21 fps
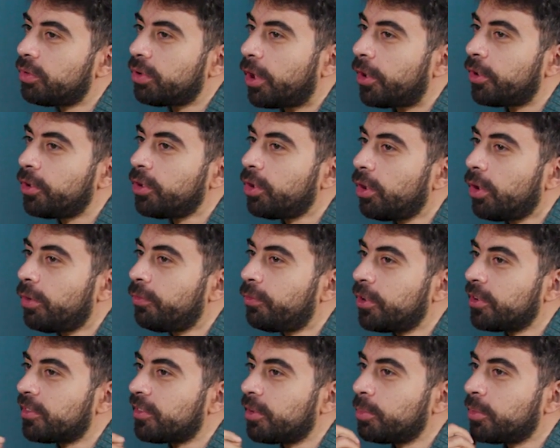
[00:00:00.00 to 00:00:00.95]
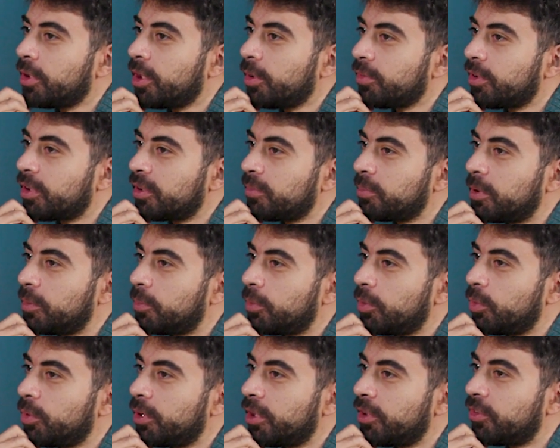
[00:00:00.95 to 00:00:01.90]
aren't they afraid sometimes that
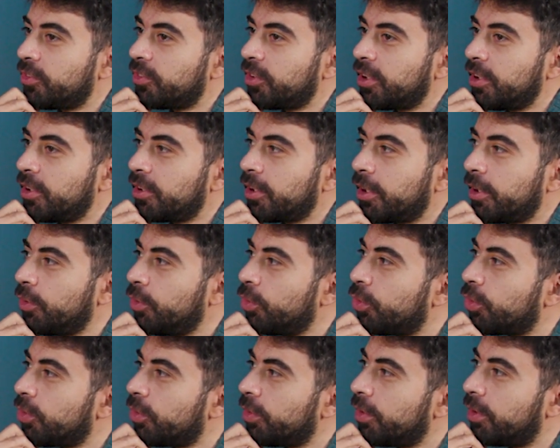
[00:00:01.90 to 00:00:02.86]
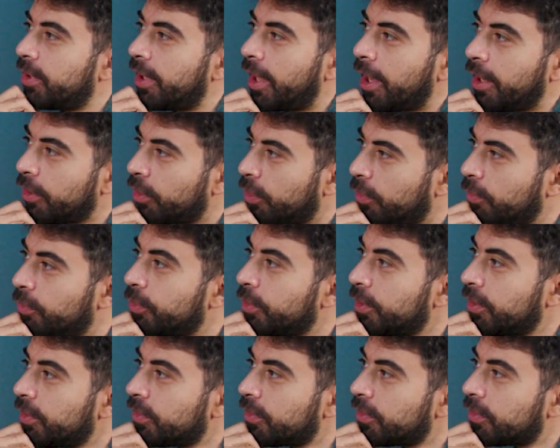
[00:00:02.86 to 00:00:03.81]
people will understand it as you lack
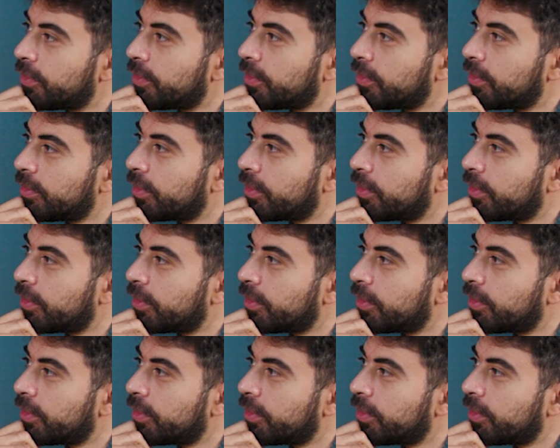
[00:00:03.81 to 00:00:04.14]
confidence?